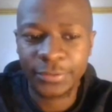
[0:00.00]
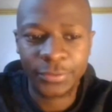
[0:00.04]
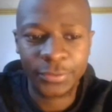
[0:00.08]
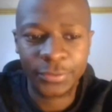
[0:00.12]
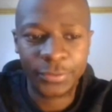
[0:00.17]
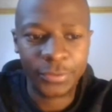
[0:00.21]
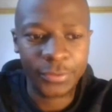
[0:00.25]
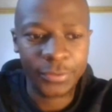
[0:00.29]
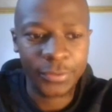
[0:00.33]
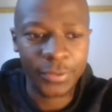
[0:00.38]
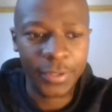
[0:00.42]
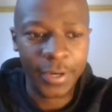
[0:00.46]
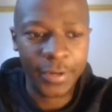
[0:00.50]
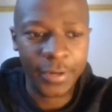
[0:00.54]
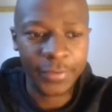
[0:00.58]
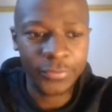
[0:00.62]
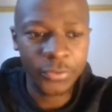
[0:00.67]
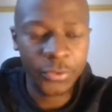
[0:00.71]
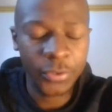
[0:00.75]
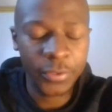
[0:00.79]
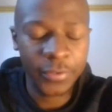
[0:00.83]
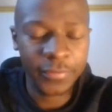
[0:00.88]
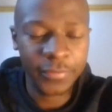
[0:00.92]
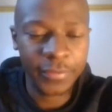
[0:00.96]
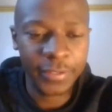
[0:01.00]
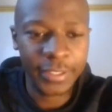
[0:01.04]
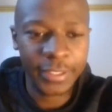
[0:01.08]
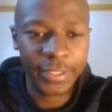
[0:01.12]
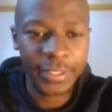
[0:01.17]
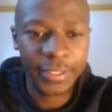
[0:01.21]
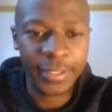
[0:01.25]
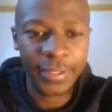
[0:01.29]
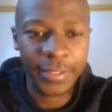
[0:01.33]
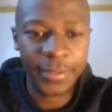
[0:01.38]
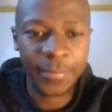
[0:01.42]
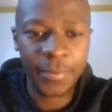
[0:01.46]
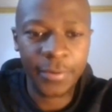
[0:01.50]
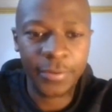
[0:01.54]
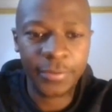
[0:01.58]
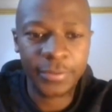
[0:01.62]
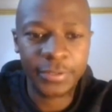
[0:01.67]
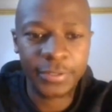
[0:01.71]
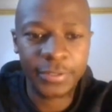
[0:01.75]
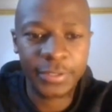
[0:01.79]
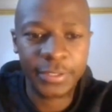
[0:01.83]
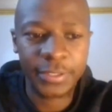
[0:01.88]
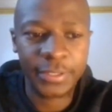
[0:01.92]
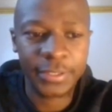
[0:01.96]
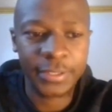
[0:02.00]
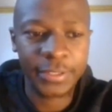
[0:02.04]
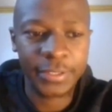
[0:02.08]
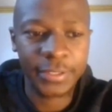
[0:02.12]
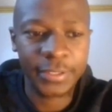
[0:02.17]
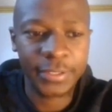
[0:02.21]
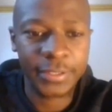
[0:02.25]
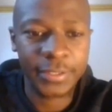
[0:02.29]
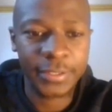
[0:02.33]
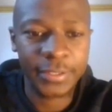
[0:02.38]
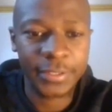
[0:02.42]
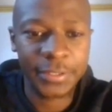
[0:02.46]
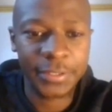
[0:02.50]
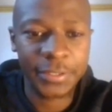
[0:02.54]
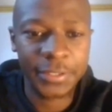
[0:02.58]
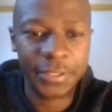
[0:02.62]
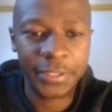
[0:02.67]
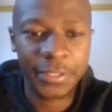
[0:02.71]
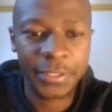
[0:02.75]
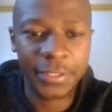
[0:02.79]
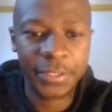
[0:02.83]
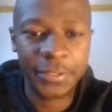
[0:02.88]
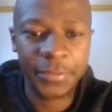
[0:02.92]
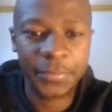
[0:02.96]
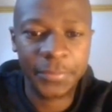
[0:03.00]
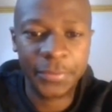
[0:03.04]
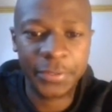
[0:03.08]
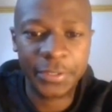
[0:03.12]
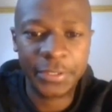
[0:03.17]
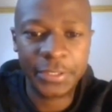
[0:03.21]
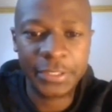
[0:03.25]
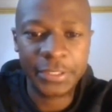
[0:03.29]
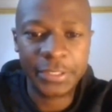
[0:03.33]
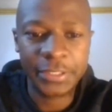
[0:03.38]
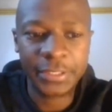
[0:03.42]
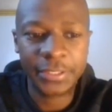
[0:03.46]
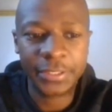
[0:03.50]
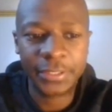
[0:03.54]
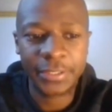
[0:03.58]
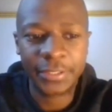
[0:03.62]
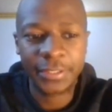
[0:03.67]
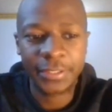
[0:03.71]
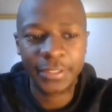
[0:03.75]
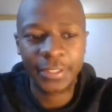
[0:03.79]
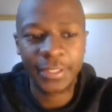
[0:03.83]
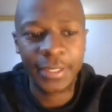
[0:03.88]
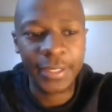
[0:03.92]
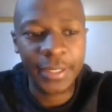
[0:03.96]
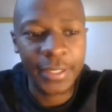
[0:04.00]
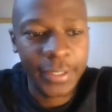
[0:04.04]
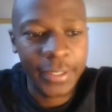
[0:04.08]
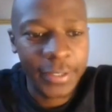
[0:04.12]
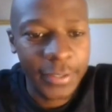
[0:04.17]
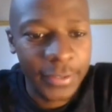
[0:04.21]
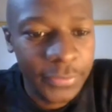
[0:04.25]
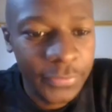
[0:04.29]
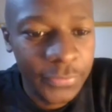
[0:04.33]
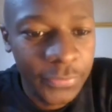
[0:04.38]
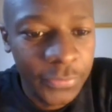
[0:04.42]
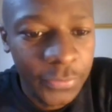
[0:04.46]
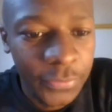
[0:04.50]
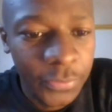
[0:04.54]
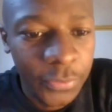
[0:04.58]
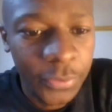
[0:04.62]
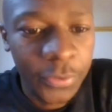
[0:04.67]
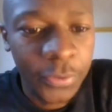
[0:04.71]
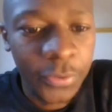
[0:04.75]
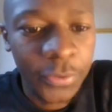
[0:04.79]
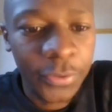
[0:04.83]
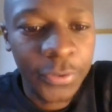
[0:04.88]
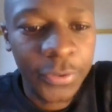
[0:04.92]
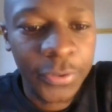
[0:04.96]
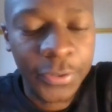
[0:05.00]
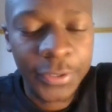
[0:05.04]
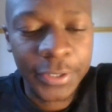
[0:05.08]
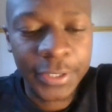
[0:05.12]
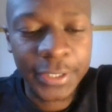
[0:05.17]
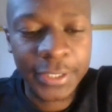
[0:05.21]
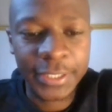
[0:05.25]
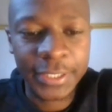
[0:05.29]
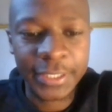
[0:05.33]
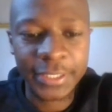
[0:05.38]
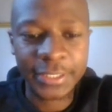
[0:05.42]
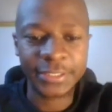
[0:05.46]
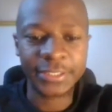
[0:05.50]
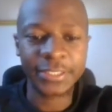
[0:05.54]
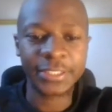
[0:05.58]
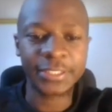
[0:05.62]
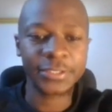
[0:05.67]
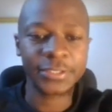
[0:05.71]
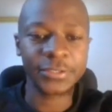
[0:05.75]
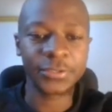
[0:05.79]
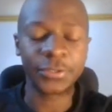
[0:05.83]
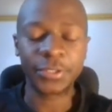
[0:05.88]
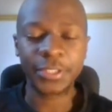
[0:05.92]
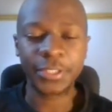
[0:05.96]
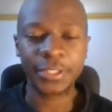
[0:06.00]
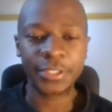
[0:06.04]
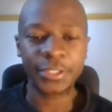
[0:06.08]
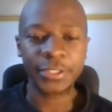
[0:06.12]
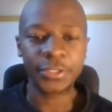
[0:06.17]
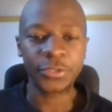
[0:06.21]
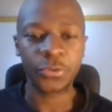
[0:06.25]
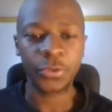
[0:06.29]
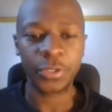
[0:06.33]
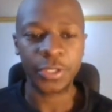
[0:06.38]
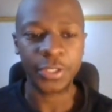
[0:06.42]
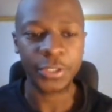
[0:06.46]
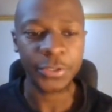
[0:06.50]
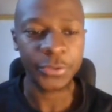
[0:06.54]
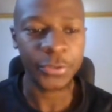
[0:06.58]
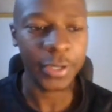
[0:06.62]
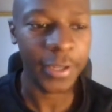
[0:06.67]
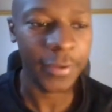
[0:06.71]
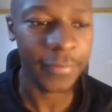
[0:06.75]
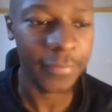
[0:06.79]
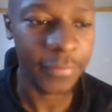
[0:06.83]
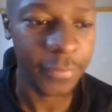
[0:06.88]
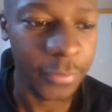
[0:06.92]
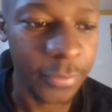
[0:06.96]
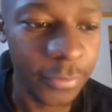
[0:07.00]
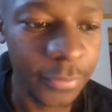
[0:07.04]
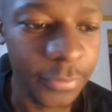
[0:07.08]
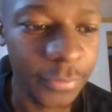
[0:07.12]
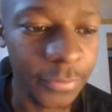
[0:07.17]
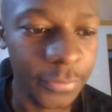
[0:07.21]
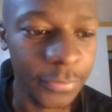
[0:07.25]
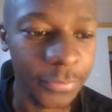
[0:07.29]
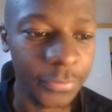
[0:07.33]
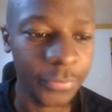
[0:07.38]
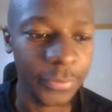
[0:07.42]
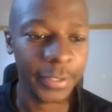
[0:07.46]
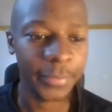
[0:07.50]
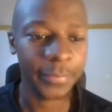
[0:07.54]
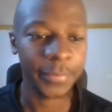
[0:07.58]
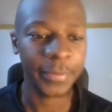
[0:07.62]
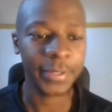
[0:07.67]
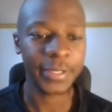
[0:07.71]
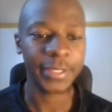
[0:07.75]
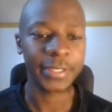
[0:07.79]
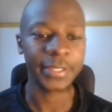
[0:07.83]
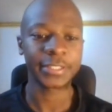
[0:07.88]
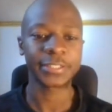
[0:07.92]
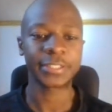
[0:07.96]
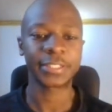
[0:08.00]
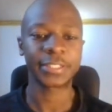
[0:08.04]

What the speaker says: So, have you ever heard about 3D printing? For it has just gotten into a new level whereby